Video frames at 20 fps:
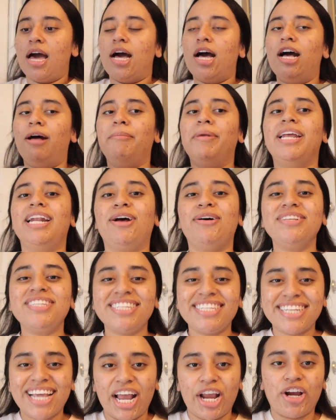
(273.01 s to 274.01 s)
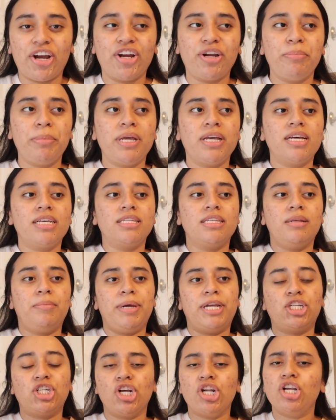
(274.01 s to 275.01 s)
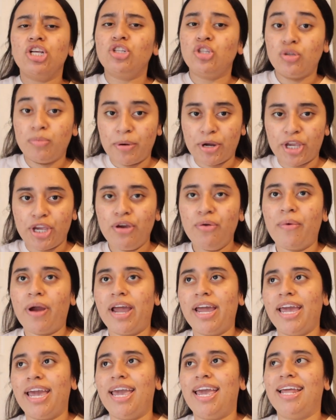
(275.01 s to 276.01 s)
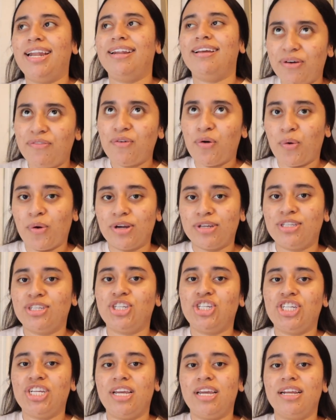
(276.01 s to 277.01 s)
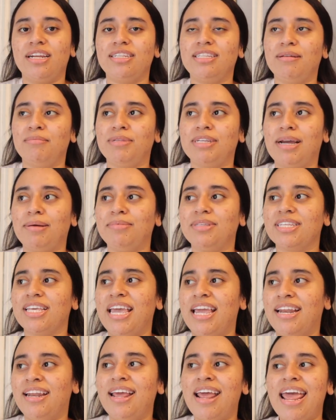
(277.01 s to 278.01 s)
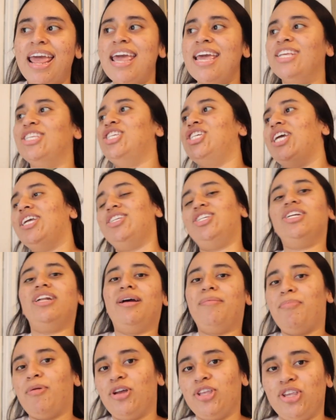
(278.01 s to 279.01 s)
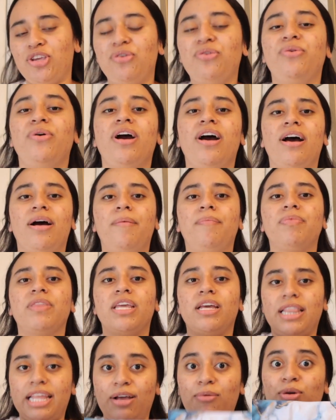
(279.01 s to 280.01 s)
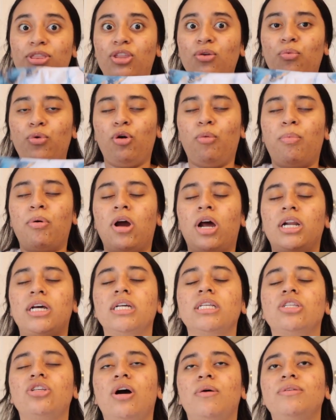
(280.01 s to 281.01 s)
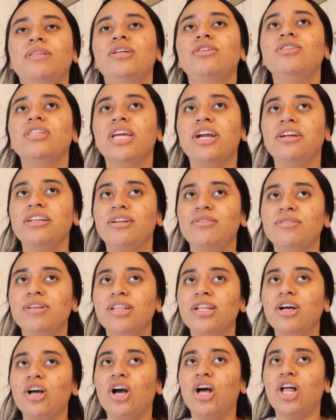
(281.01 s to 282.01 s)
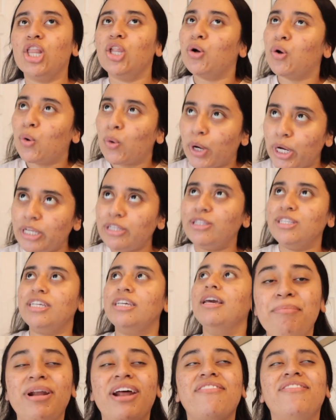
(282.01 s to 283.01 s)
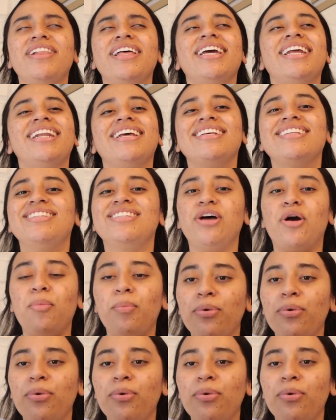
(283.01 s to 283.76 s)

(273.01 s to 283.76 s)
and I was scared because in the picture it looks super cute, right? And of course Shein sometimes can change it up on you, like with the real product. So I was a little scared that it was gonna look a little crazy, but I feel like it looks so